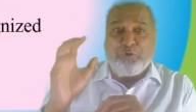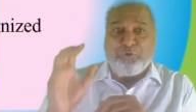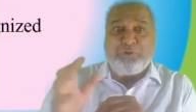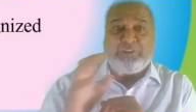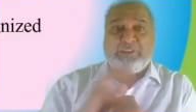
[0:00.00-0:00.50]

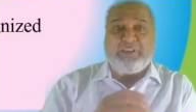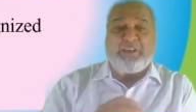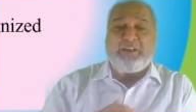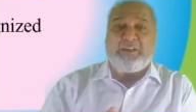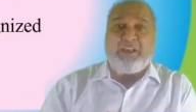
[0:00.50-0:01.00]
UGC
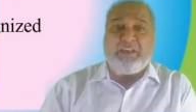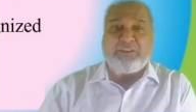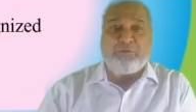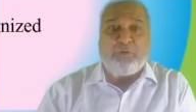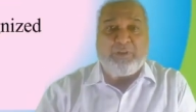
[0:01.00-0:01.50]

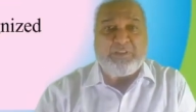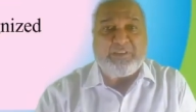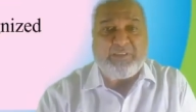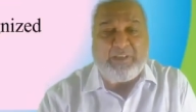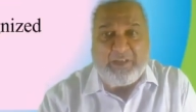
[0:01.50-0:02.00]
recognized
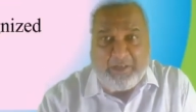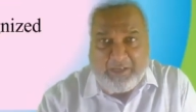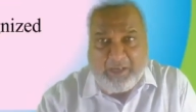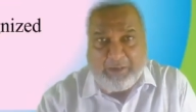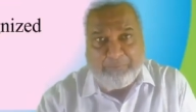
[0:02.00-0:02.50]
colleges in
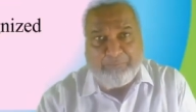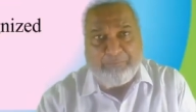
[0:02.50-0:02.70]
India.